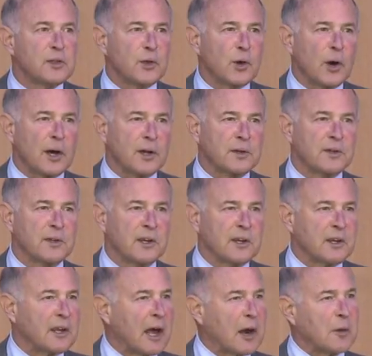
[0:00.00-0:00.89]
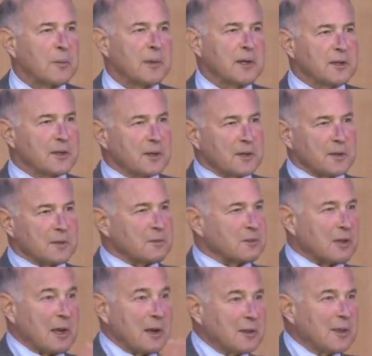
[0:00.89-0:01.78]
thought, and I don't mean to
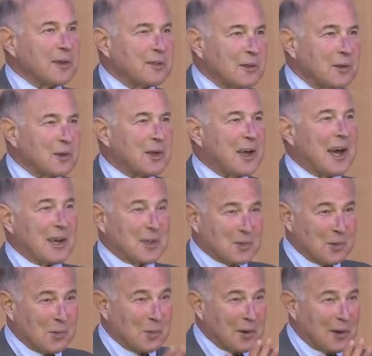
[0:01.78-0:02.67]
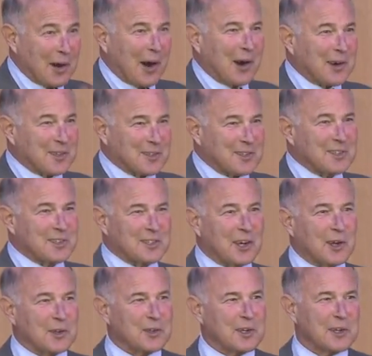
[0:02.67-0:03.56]
say anything that you guys would regard as
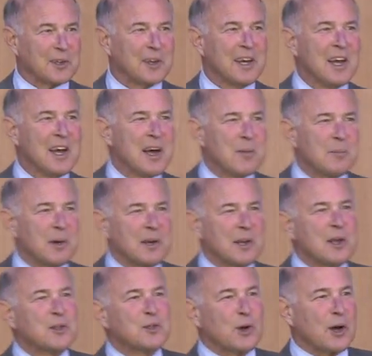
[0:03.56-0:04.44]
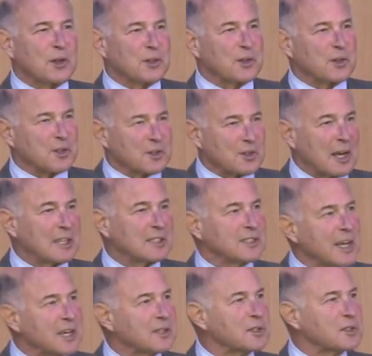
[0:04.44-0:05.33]
insulting, but he thought that the state
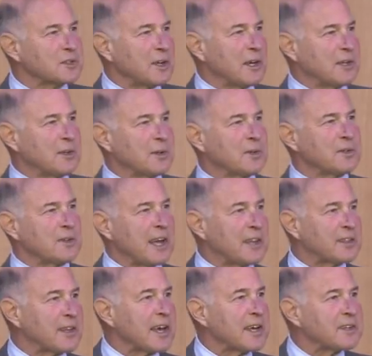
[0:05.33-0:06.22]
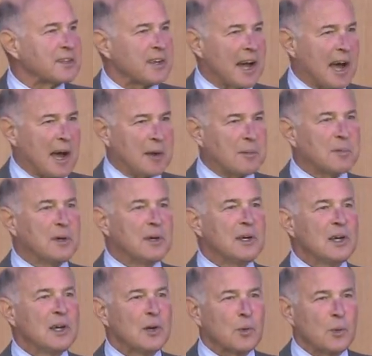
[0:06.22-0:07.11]
legislatures at that time
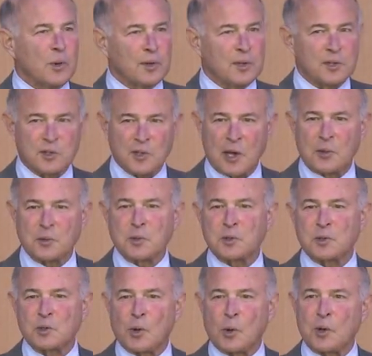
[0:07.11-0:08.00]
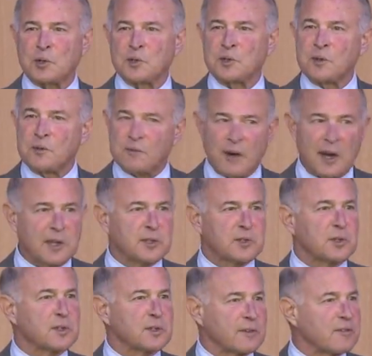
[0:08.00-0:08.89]
were the central source of the
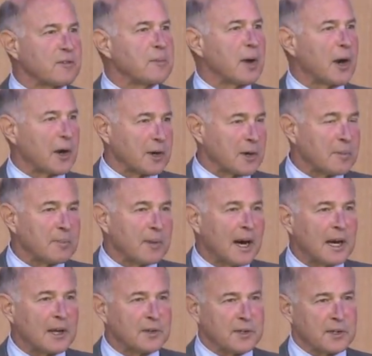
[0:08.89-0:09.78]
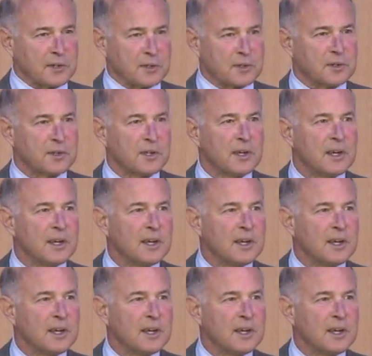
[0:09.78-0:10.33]
vices of American politics.